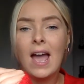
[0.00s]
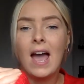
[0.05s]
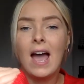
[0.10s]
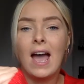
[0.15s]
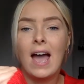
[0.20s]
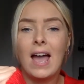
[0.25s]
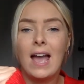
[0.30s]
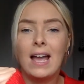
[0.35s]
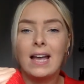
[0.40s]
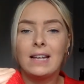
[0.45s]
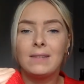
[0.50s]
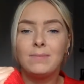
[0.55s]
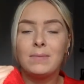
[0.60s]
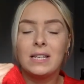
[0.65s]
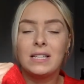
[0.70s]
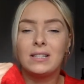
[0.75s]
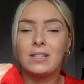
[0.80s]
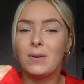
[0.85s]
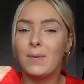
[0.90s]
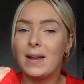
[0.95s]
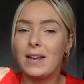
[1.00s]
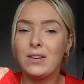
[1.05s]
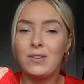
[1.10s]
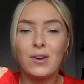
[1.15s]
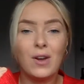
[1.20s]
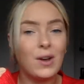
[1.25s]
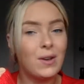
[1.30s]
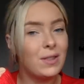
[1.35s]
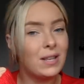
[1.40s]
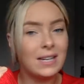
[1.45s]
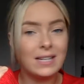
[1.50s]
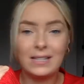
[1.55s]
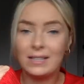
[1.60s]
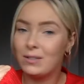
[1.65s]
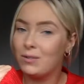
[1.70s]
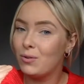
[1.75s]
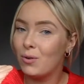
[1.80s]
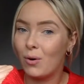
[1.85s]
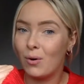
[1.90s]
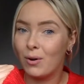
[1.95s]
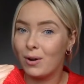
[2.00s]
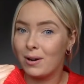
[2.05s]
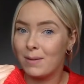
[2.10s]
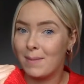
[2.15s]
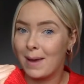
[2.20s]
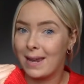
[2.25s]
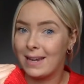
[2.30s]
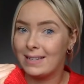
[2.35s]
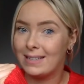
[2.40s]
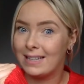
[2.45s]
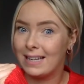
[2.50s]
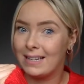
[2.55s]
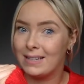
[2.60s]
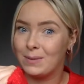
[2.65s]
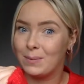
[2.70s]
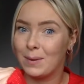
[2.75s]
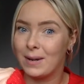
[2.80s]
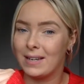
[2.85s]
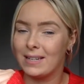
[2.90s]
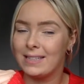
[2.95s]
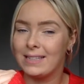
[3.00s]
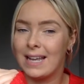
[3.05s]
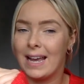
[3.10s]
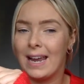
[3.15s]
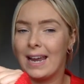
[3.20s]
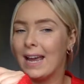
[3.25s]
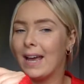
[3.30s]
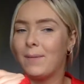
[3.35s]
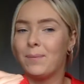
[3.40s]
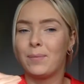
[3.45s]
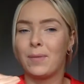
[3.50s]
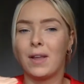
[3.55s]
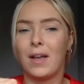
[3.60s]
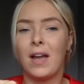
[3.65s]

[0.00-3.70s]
And so I know that it's not going to make sense when I say it.